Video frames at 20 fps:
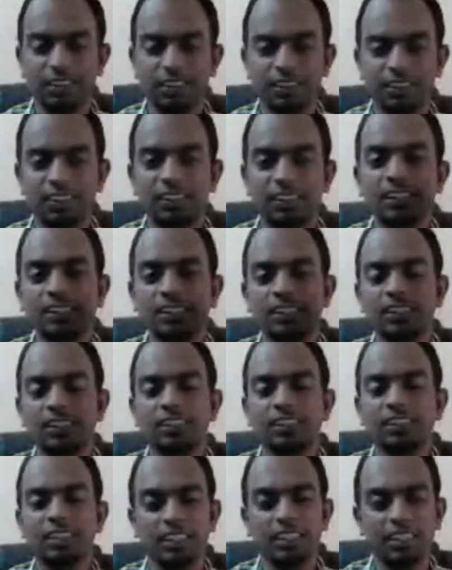industry
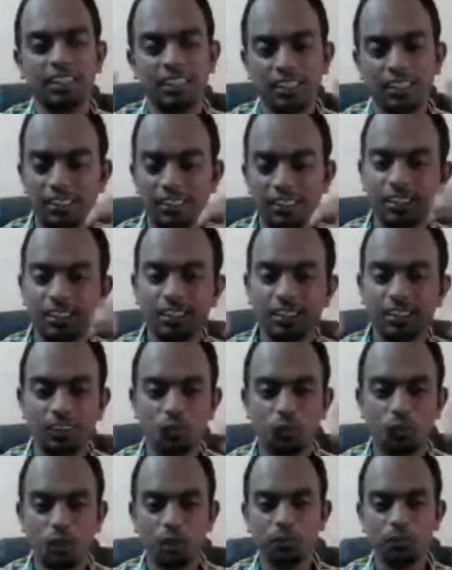is entirely
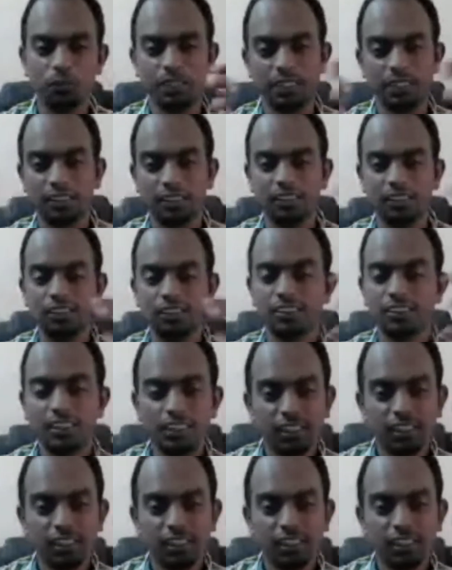collapsing, and it is